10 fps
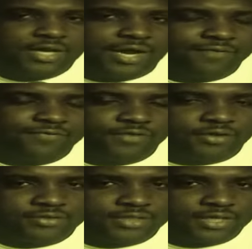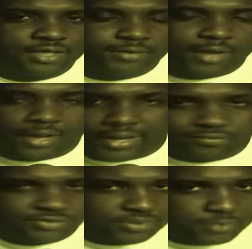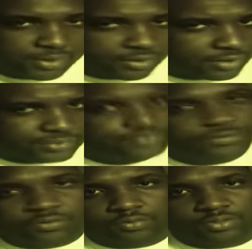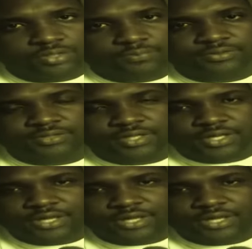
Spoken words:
I felt Halak was the better of the two goalkeepers.